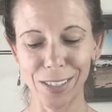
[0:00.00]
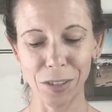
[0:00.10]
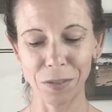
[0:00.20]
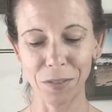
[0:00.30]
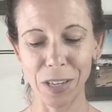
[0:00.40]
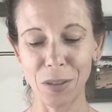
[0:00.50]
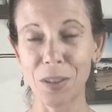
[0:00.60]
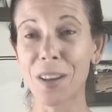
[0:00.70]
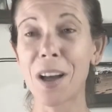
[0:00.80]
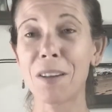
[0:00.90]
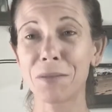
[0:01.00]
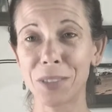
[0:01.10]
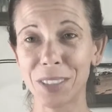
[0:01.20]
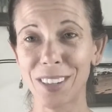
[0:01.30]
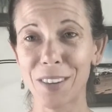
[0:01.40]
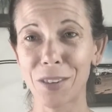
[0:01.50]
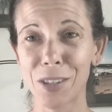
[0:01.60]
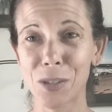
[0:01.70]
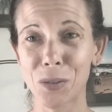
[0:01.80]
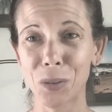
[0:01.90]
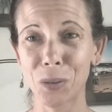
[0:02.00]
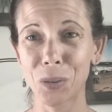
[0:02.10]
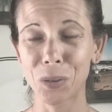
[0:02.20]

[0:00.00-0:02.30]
to feel the comfort of our truth.